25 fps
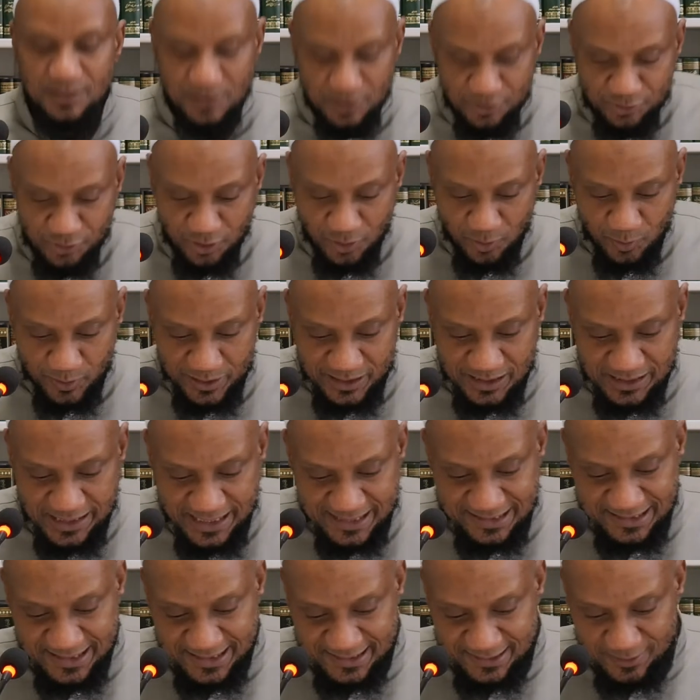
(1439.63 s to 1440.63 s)
So in the
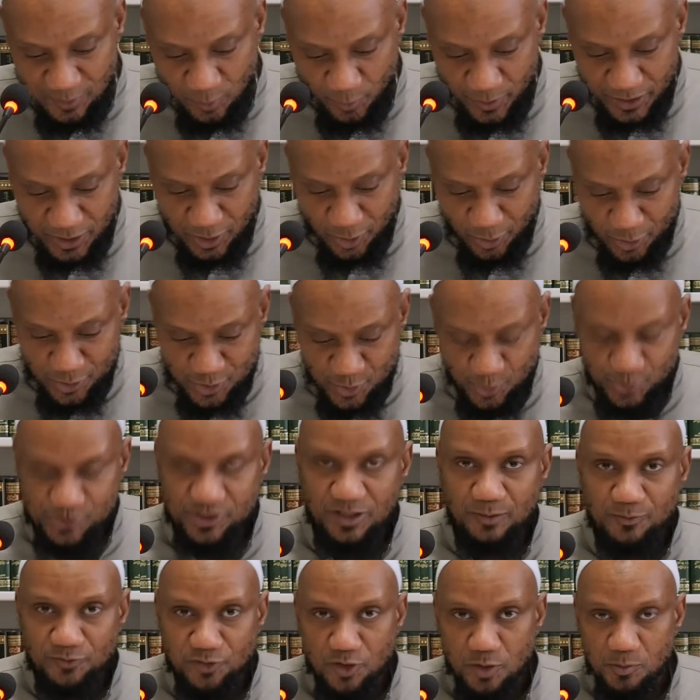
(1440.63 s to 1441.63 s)
next lesson, we'll go to
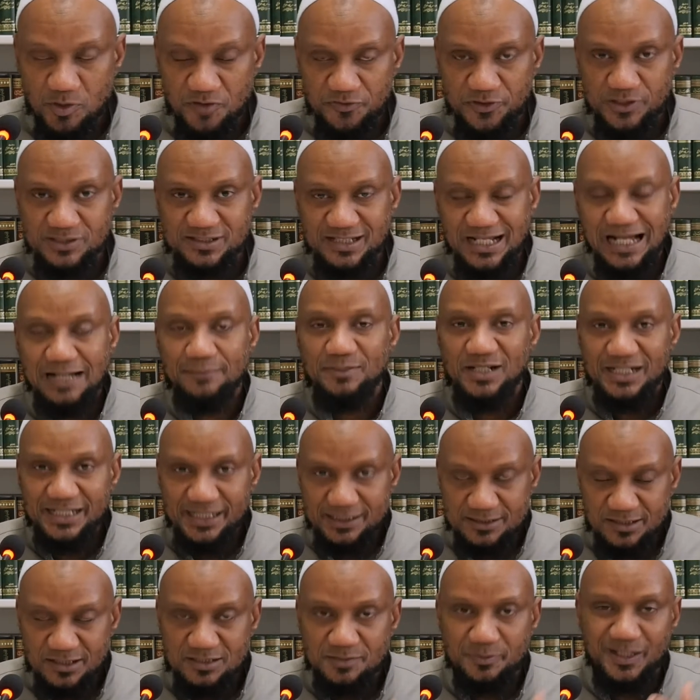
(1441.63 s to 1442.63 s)
some form of amaliyah
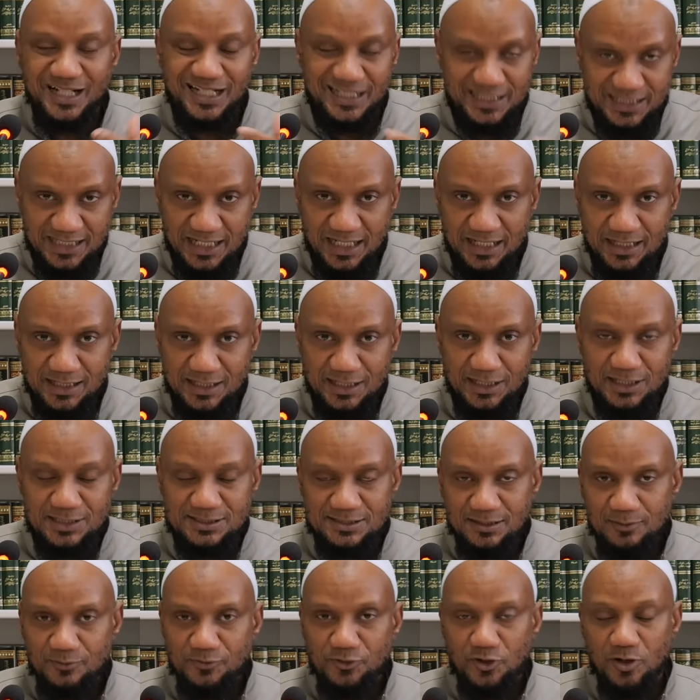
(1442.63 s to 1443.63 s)
tatbiqiyya,
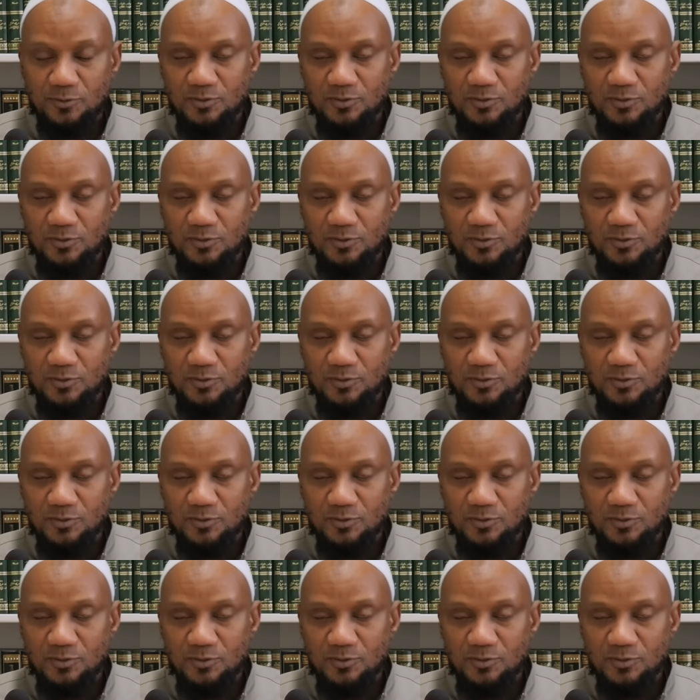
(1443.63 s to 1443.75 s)
some form